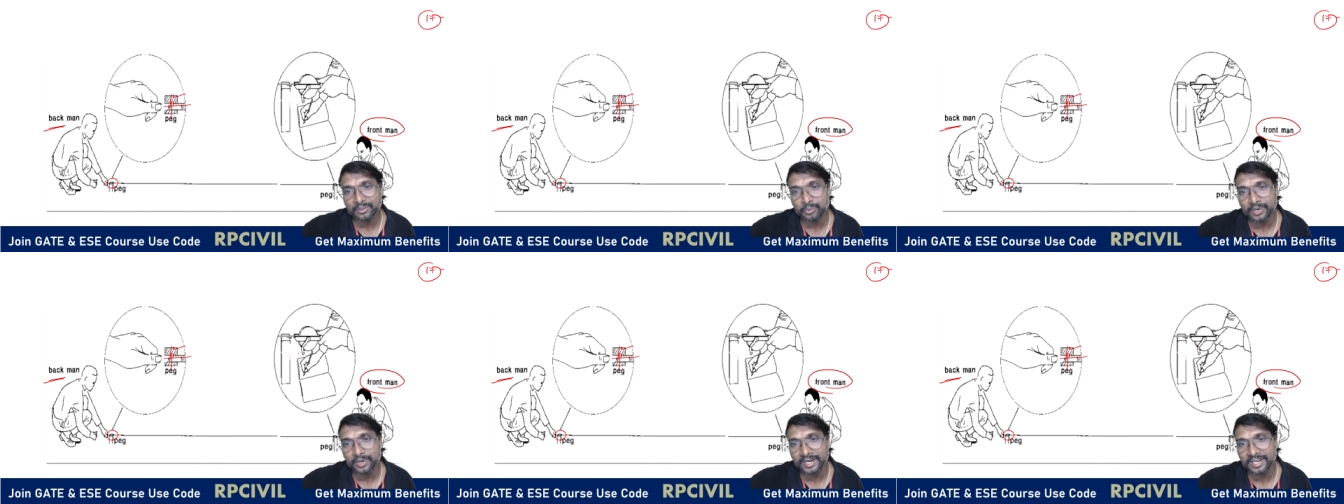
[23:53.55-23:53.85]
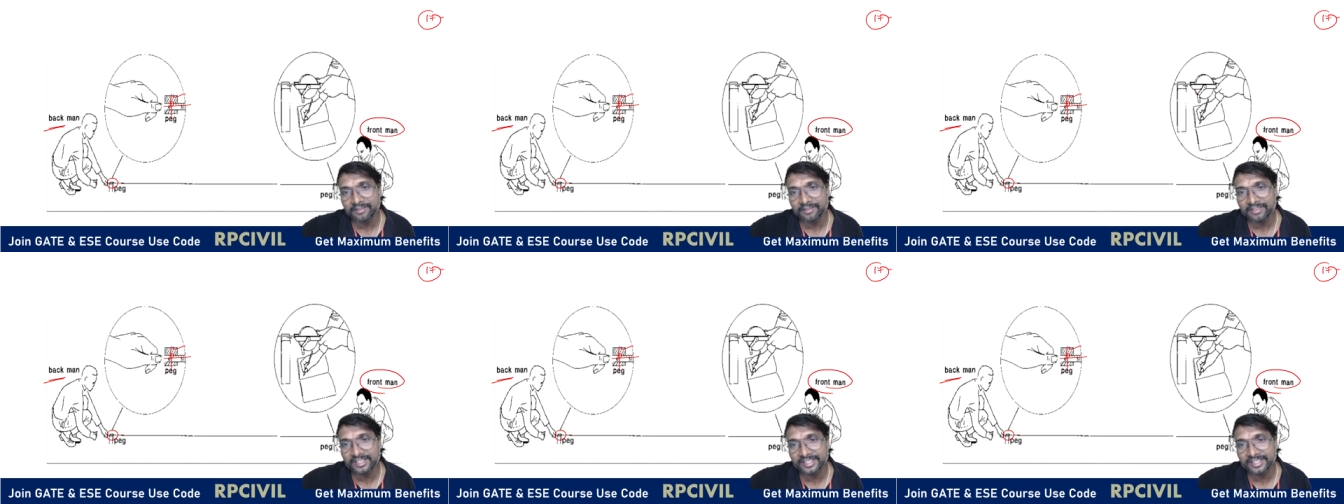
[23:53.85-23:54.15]

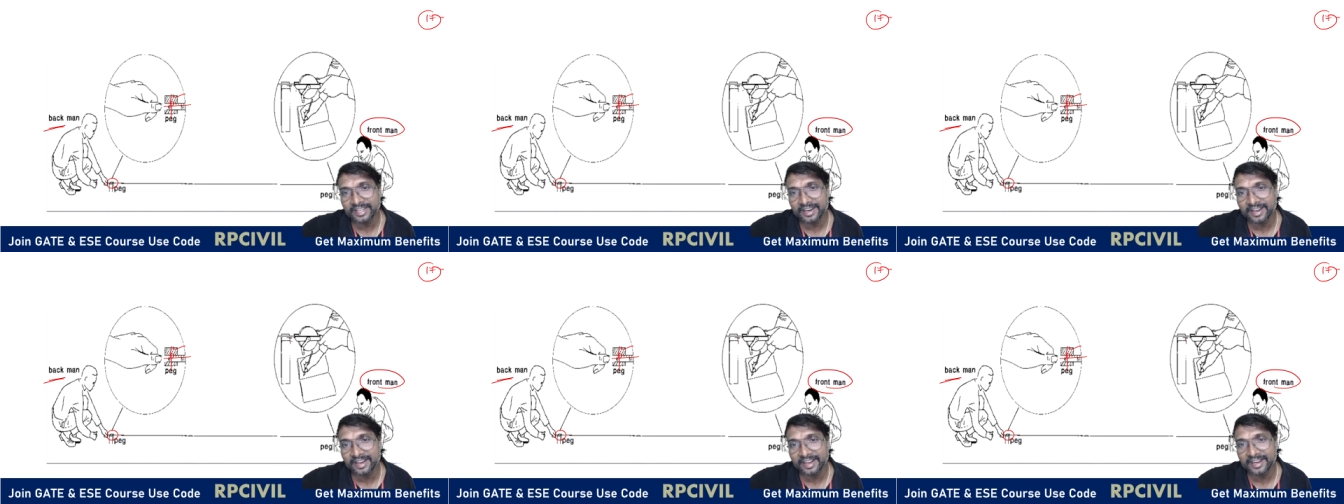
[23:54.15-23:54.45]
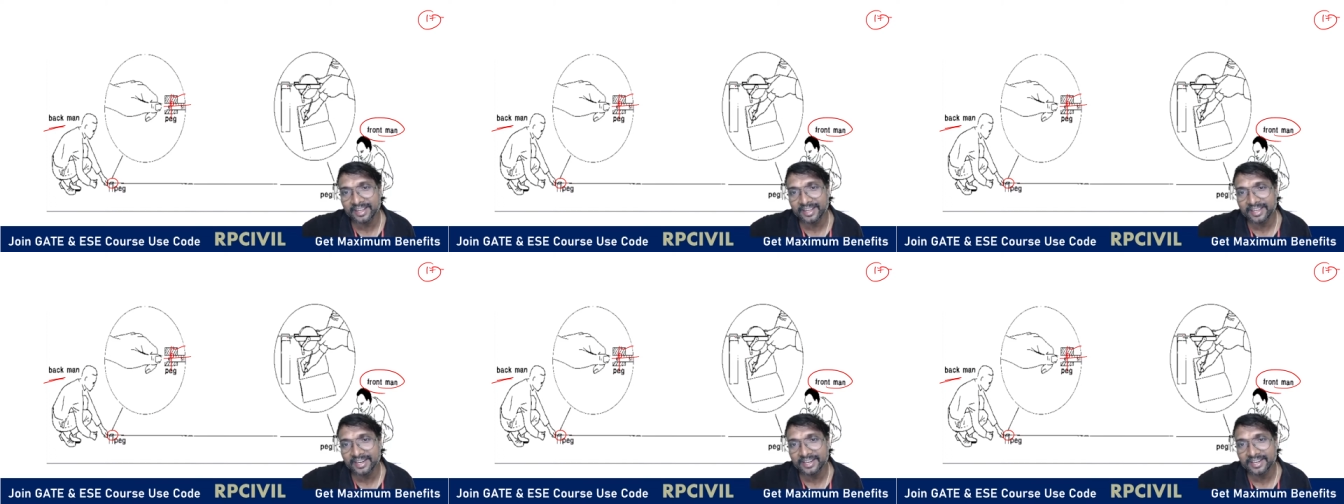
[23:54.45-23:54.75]
Whatever the
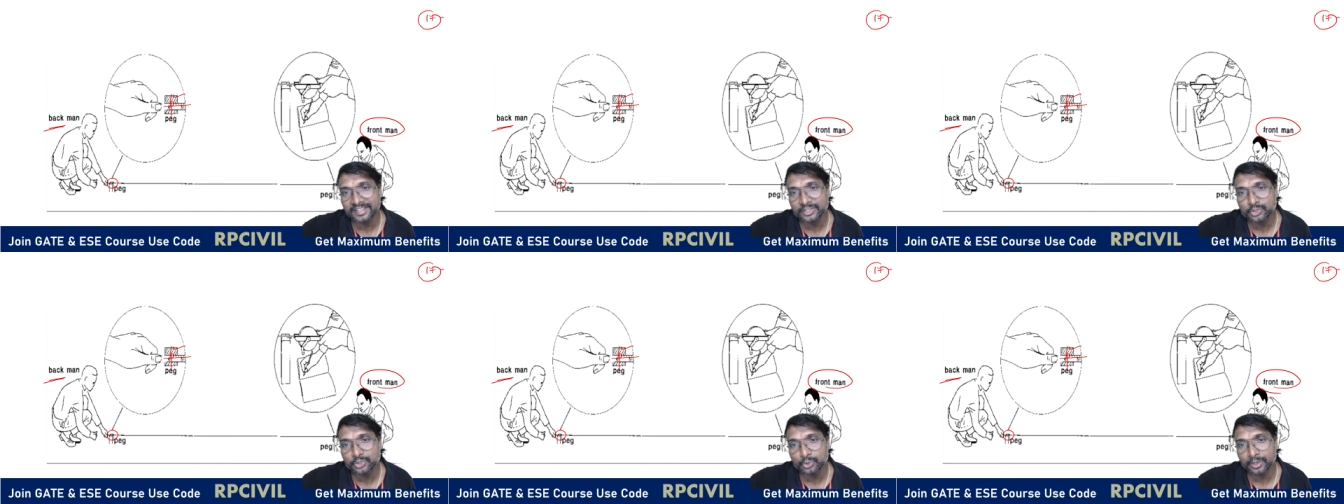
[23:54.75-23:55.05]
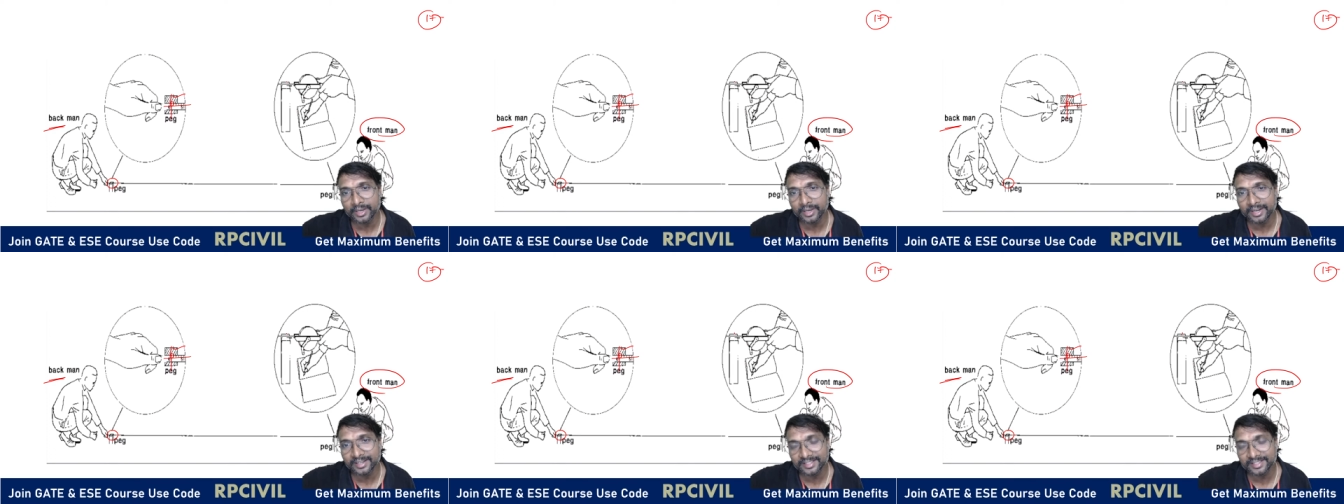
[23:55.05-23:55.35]
reading it is
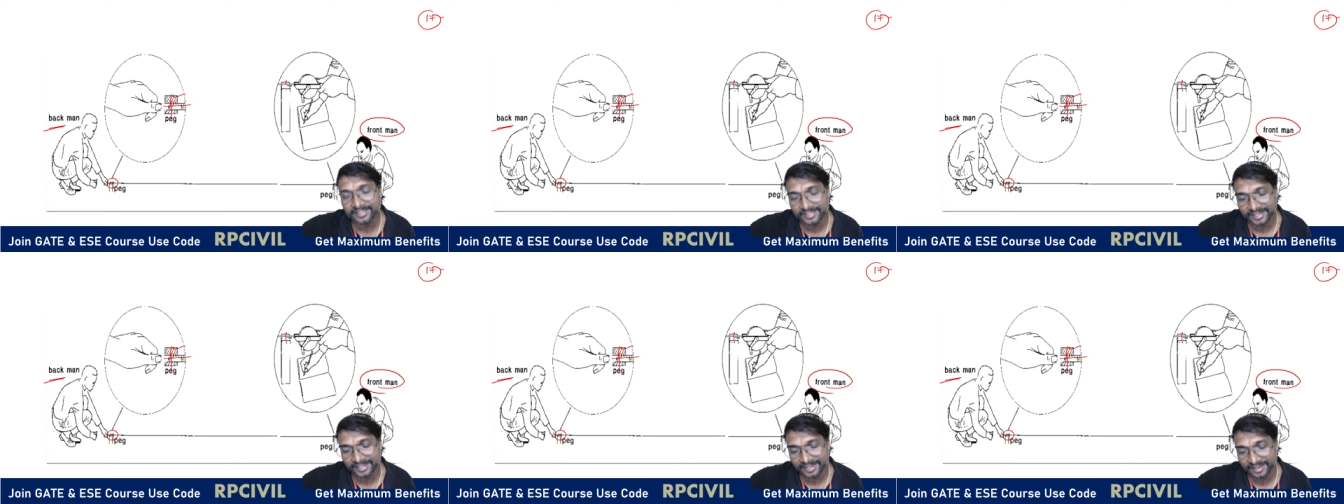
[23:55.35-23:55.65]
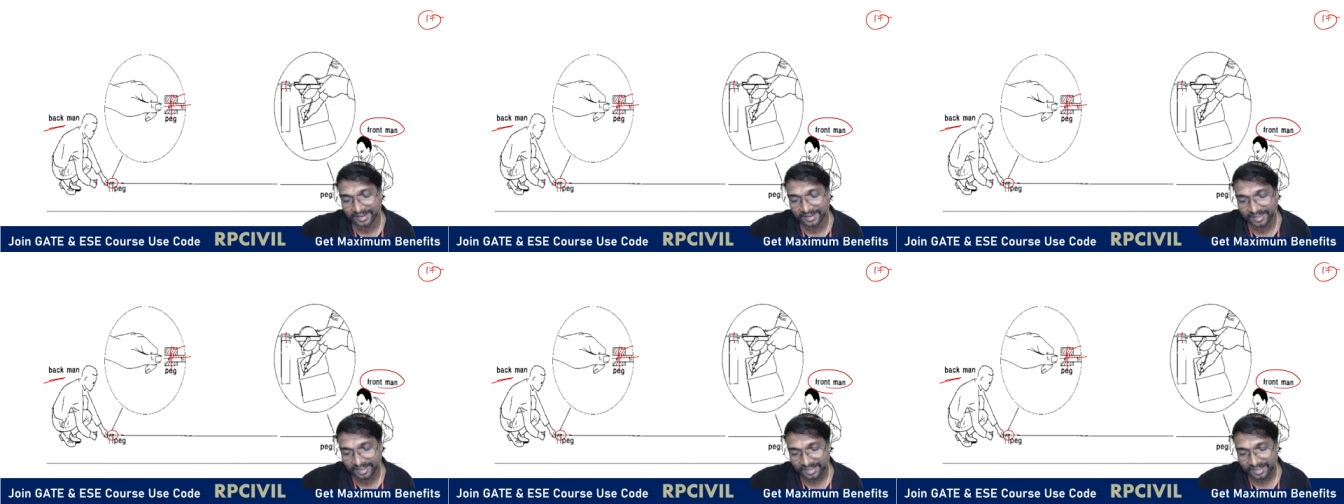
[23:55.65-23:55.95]
showing at the
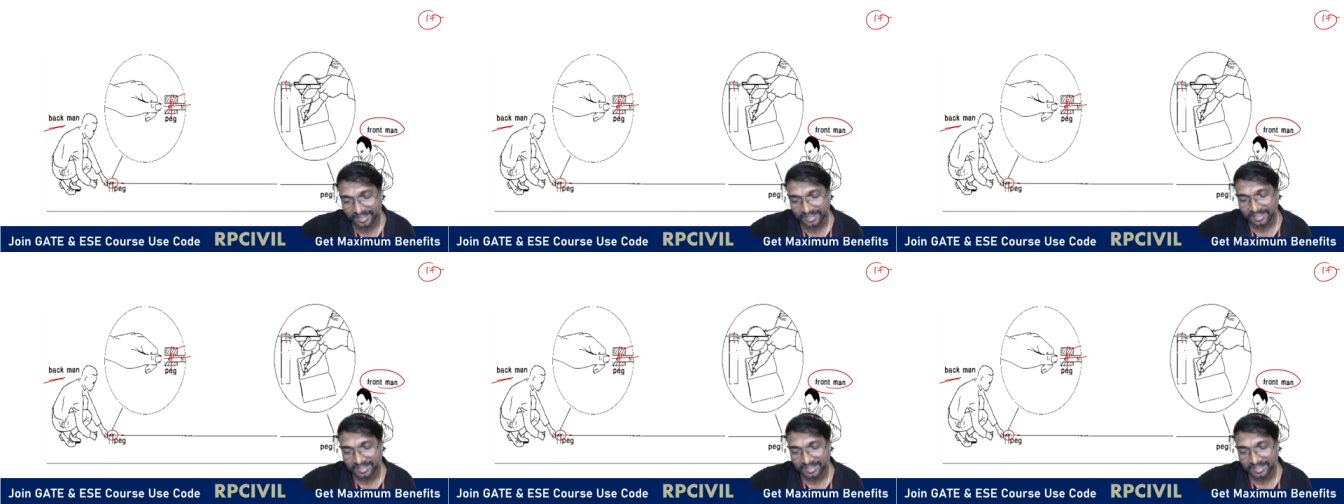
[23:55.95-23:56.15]
center, na?